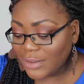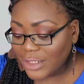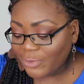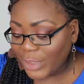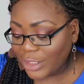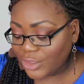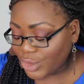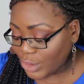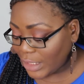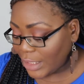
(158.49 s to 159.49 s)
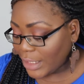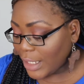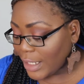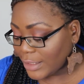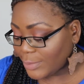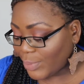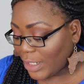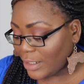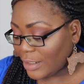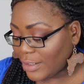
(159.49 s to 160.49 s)
else I've been enjoying has
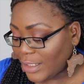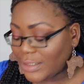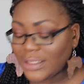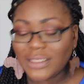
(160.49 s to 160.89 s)
been this.